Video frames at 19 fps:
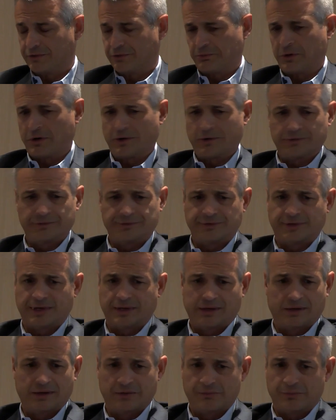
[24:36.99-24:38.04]
Small
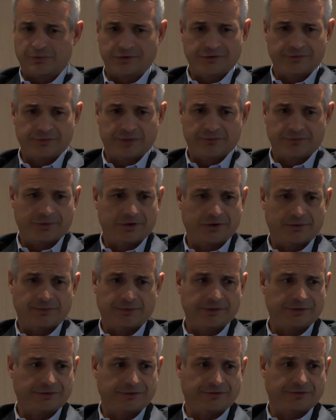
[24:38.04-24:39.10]
tenant improvement
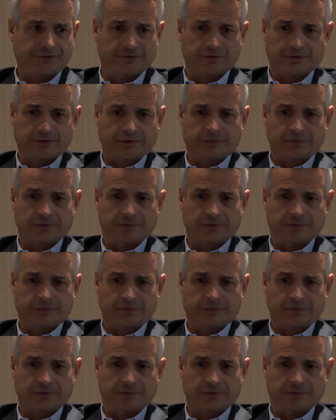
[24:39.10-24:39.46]
permits for